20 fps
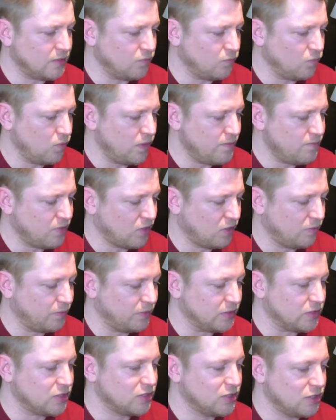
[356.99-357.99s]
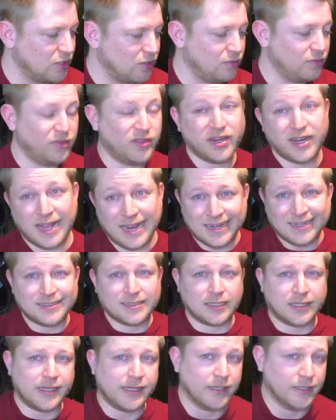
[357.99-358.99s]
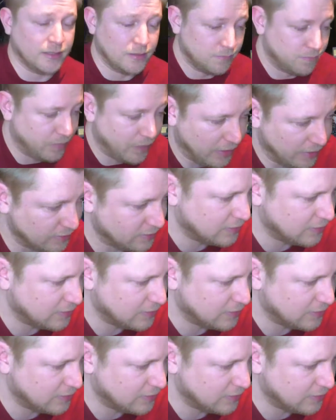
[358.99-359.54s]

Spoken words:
and repurposed, so they're getting deleted, but